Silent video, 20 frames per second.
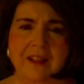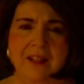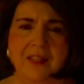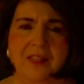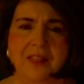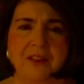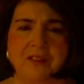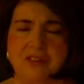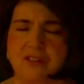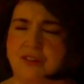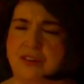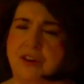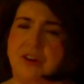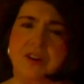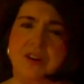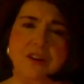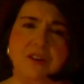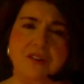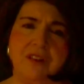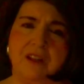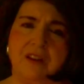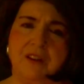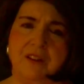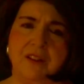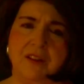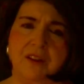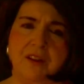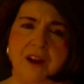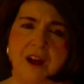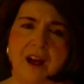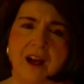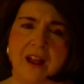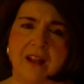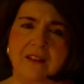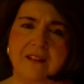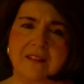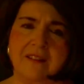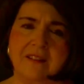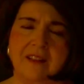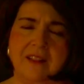There's circles under their
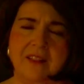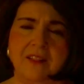eyes.